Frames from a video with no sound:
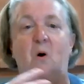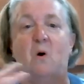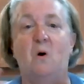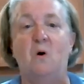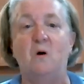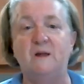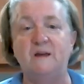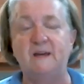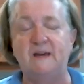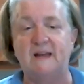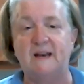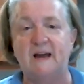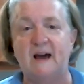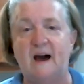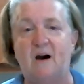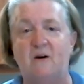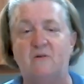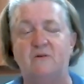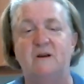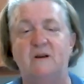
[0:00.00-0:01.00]
pulling it
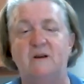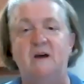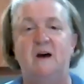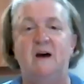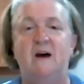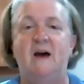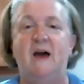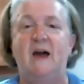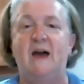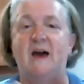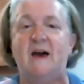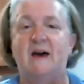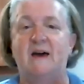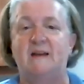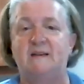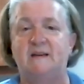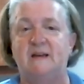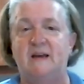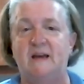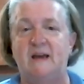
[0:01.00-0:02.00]
out
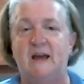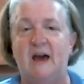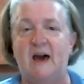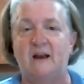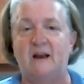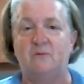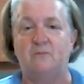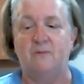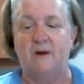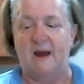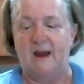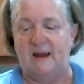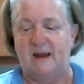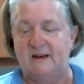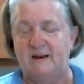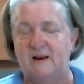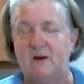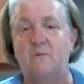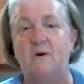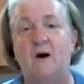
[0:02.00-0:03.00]
at a
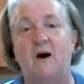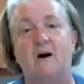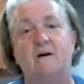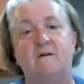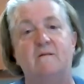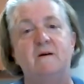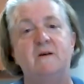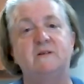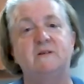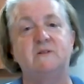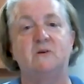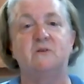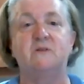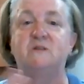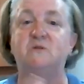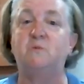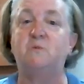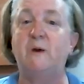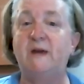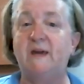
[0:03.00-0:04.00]
rate. Well, so
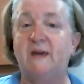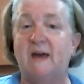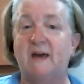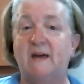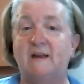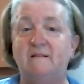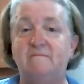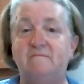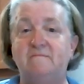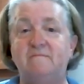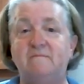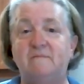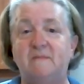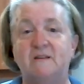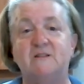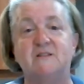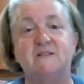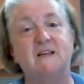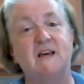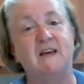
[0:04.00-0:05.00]
this weekend,
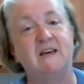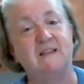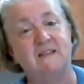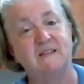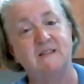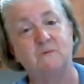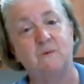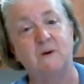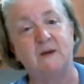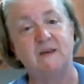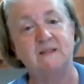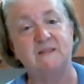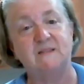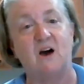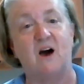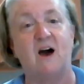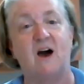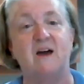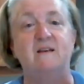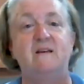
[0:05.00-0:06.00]
just like this week it's
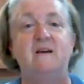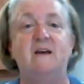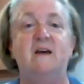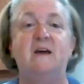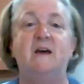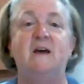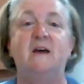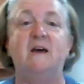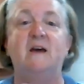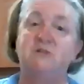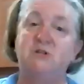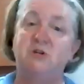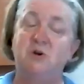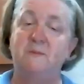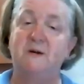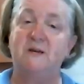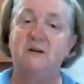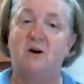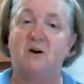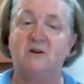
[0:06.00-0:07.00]
hot, it was
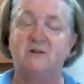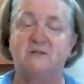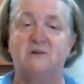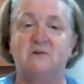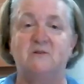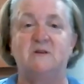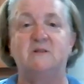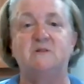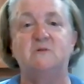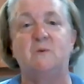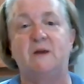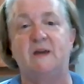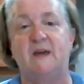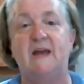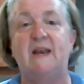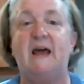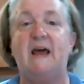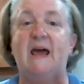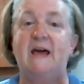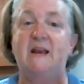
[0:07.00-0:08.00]
humid also this
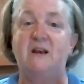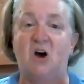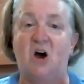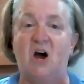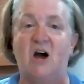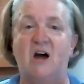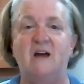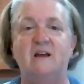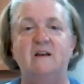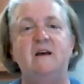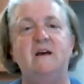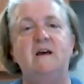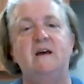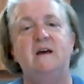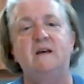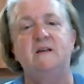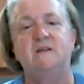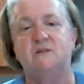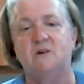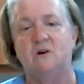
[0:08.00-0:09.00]
weekend and hot.
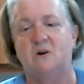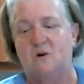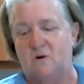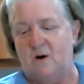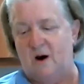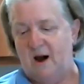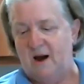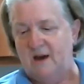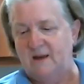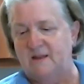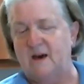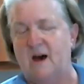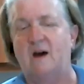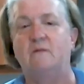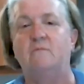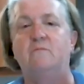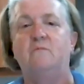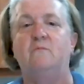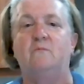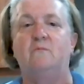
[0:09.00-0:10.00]
So I thought,